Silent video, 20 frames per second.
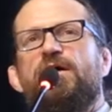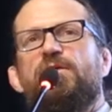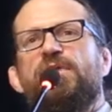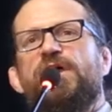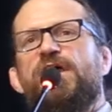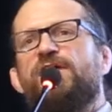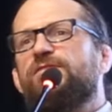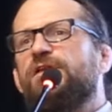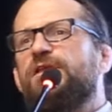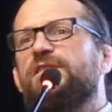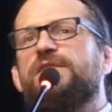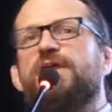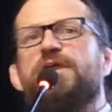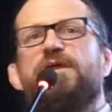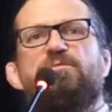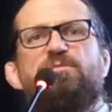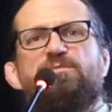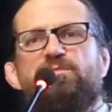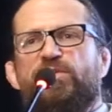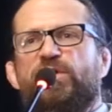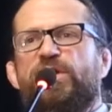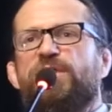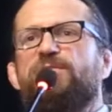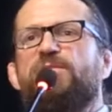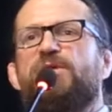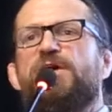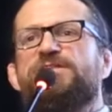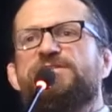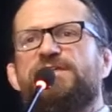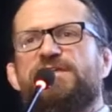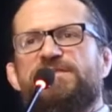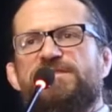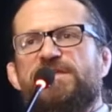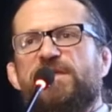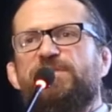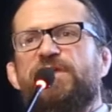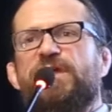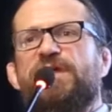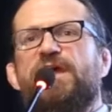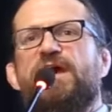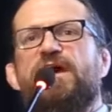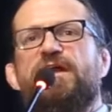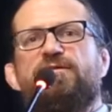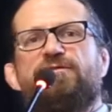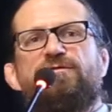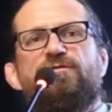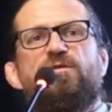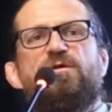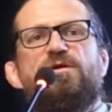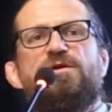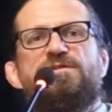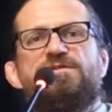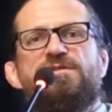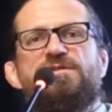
everything pretty much except ionophores